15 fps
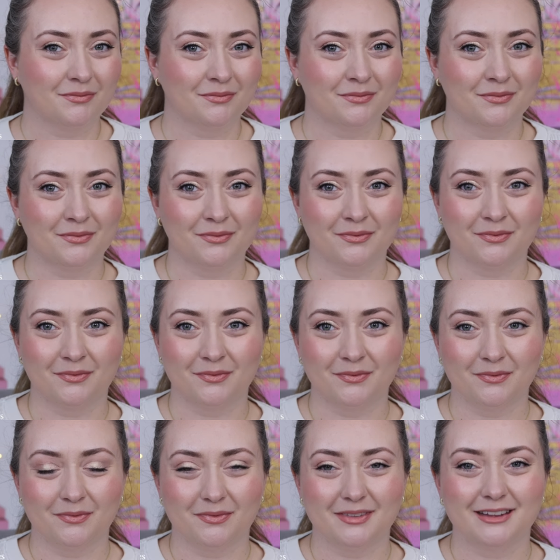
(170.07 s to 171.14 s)
And to be
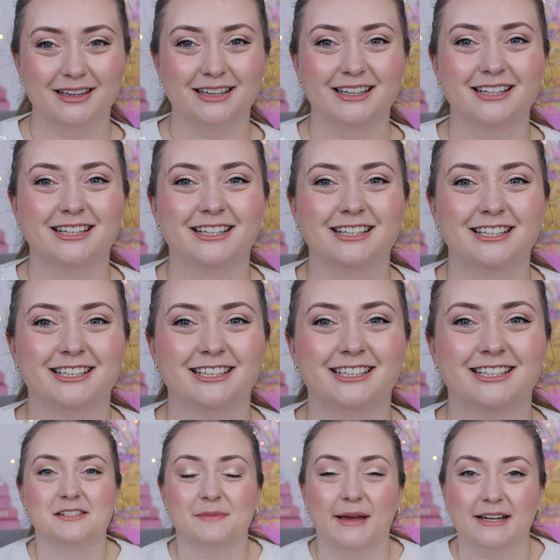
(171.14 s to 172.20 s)
honest, that is what I
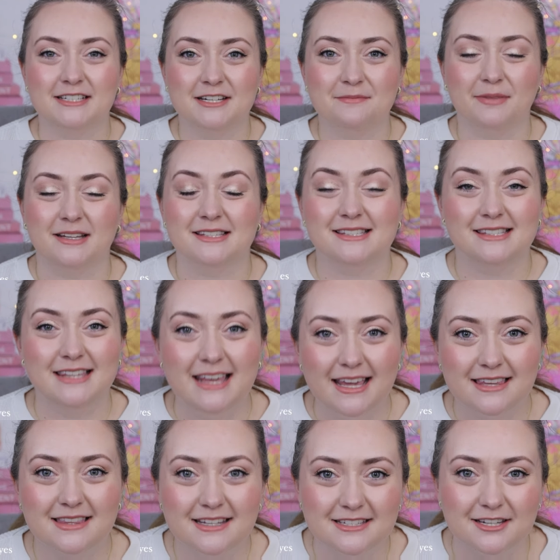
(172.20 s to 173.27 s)
expected, but
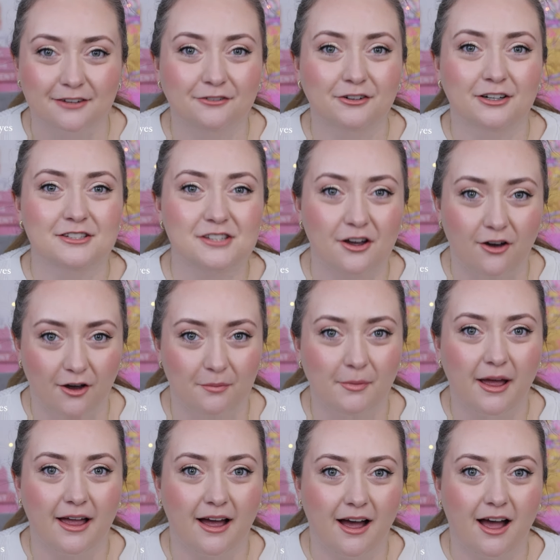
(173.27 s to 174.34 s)
seeing the difference on
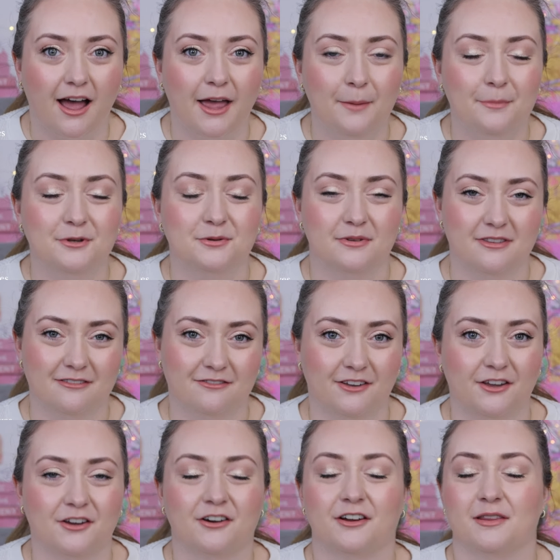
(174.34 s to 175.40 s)
my eye between the
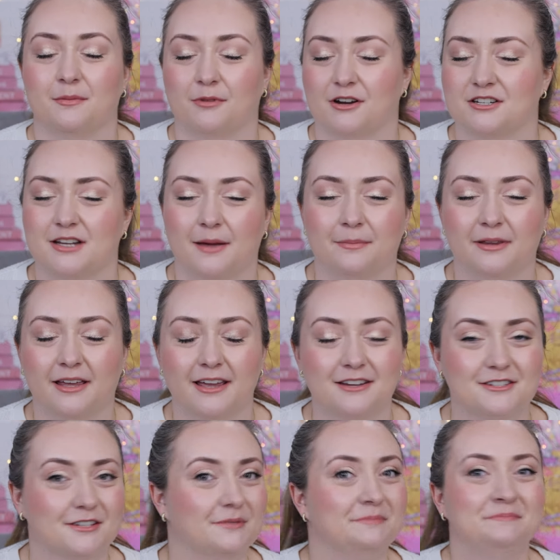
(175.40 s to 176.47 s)
finger and the brush
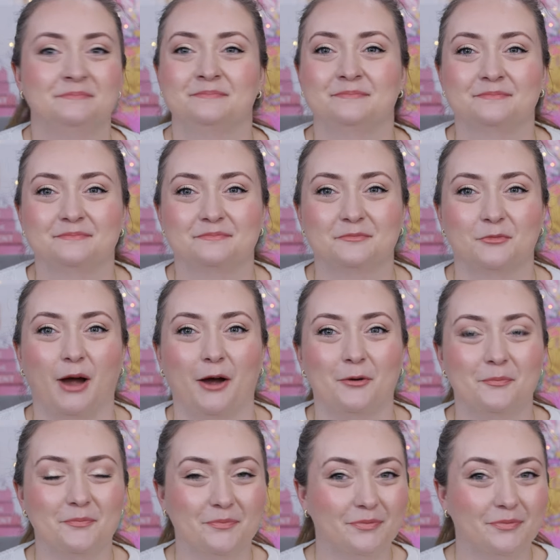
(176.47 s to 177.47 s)
application, wow.